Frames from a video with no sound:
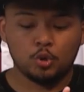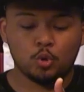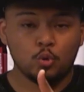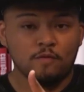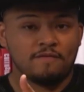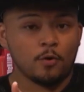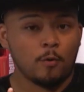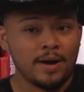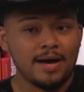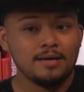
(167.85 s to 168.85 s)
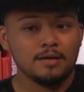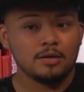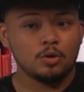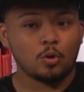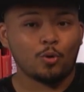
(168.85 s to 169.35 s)
Do you feel bad
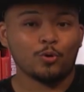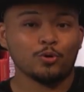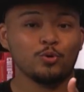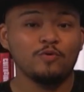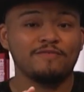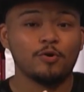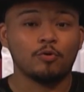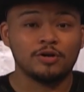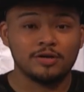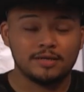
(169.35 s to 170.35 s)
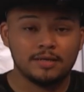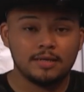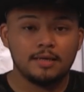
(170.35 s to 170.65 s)
or do you feel good?